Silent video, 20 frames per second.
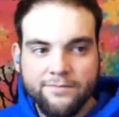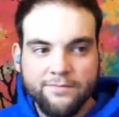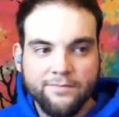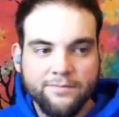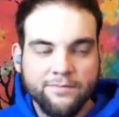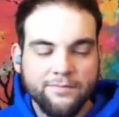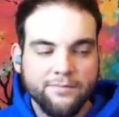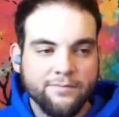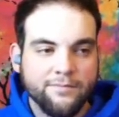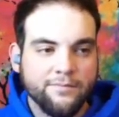
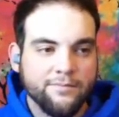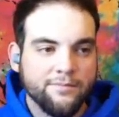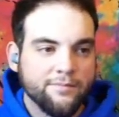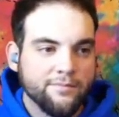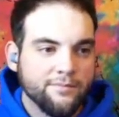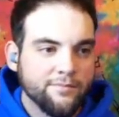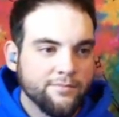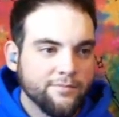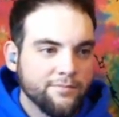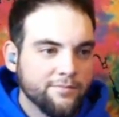
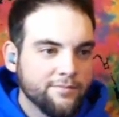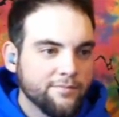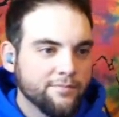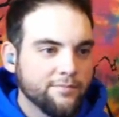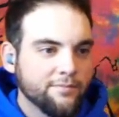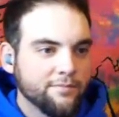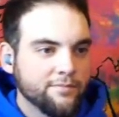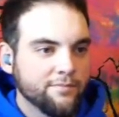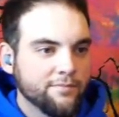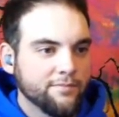
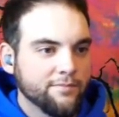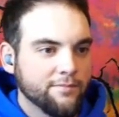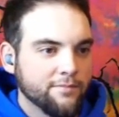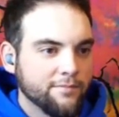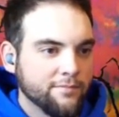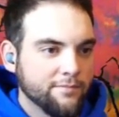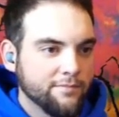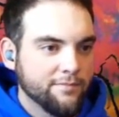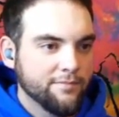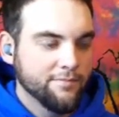
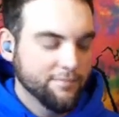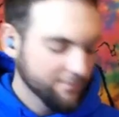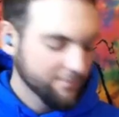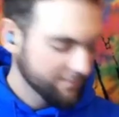No words are spoken by the person on screen.